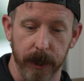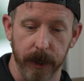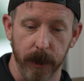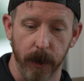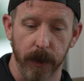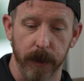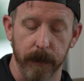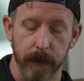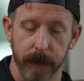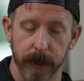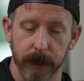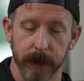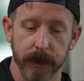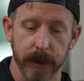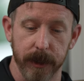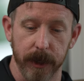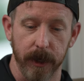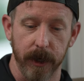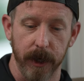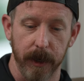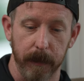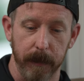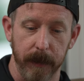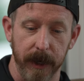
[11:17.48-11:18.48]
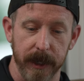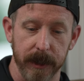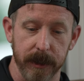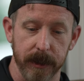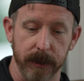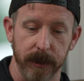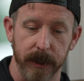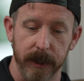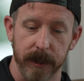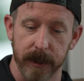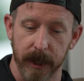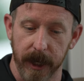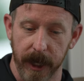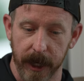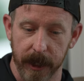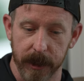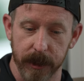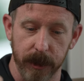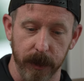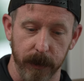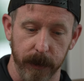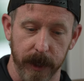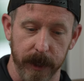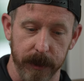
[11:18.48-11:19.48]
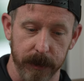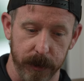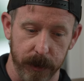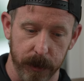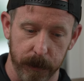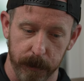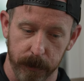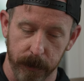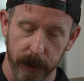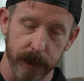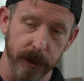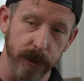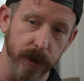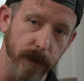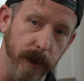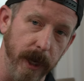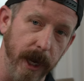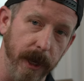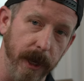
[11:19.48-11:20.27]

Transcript: You know, the military basically takes you and spreads you